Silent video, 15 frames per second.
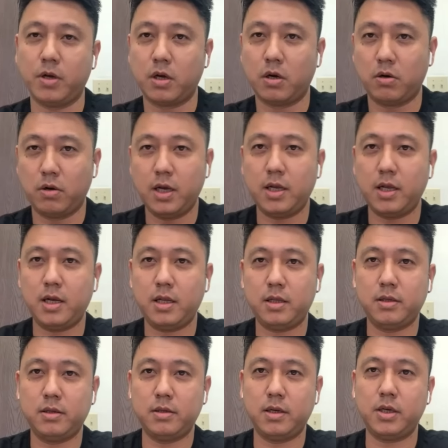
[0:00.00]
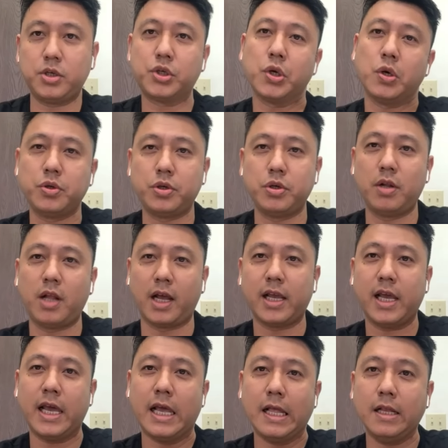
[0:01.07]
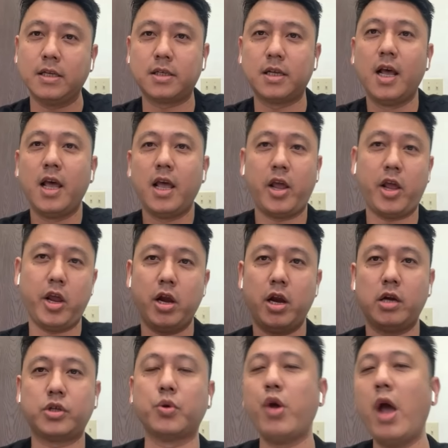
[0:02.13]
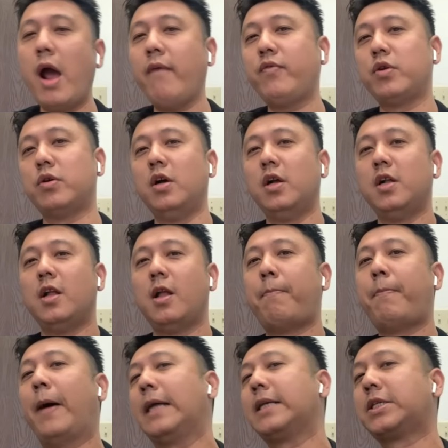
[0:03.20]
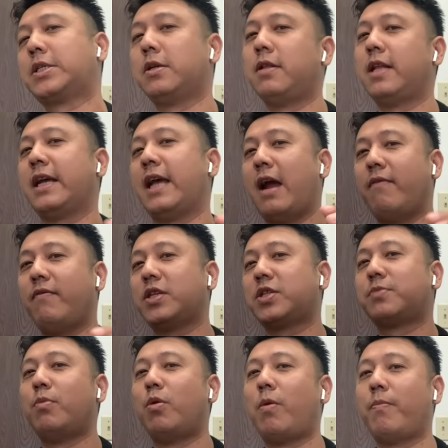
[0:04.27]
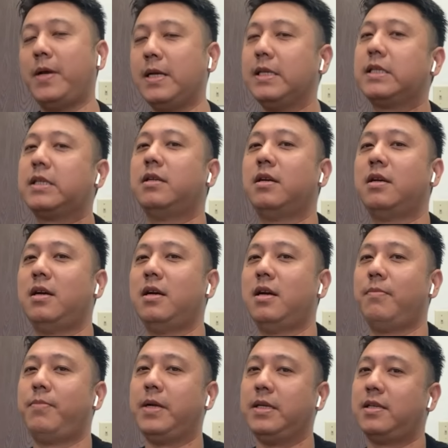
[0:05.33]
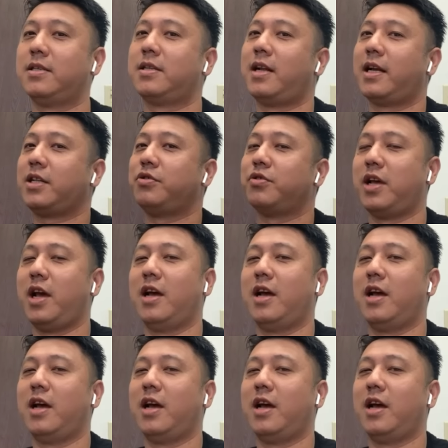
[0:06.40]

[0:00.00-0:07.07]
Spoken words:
know. It shows you like hints here, so you have to puzzling every small pieces like together.